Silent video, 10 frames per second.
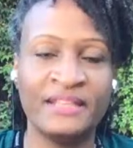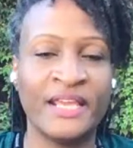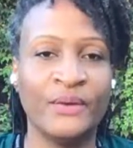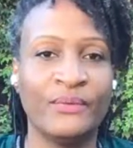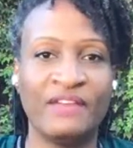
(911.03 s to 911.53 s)
They
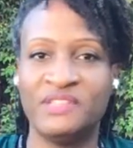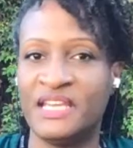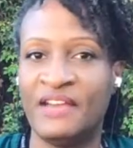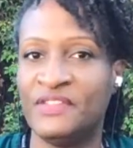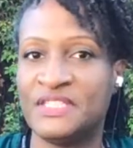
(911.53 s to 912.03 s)
don't have to
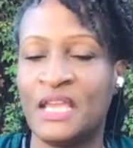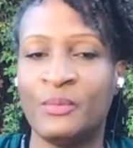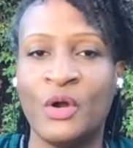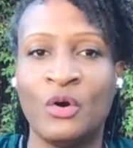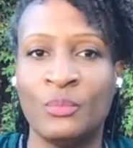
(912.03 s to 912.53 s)
have the same
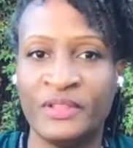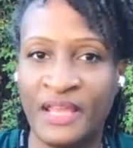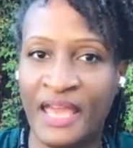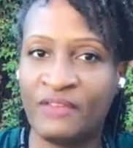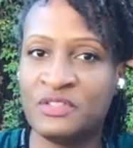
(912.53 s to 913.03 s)
goal, but they
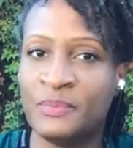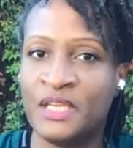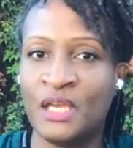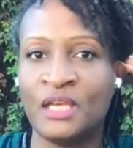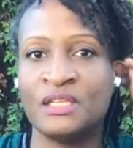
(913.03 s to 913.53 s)
have to
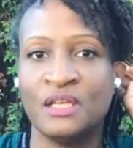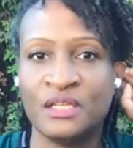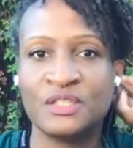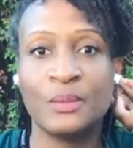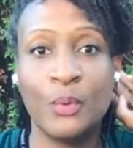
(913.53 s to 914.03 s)
be a
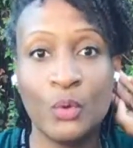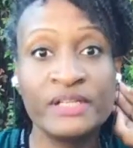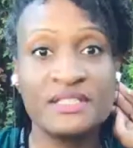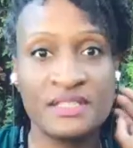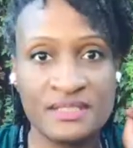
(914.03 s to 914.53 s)

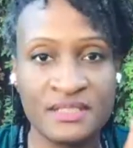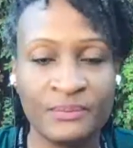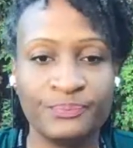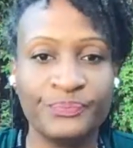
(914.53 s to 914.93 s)
support system.